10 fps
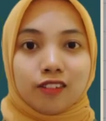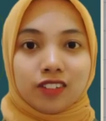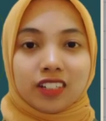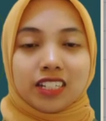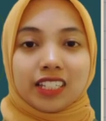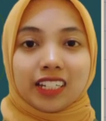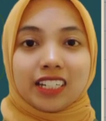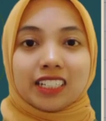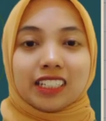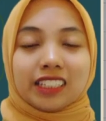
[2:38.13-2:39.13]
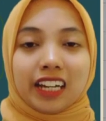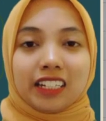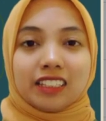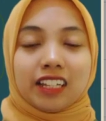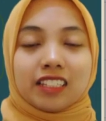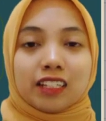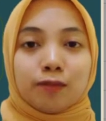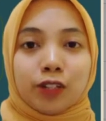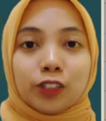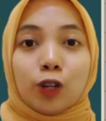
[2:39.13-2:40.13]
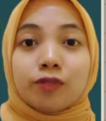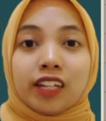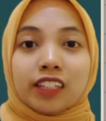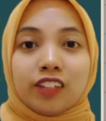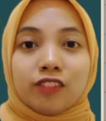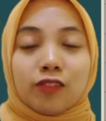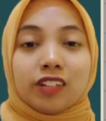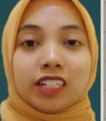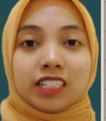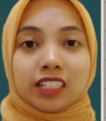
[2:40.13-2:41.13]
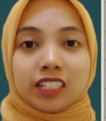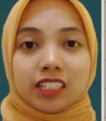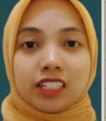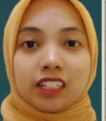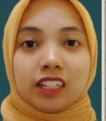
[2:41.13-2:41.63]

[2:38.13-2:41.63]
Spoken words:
For the second content is about objective of the research.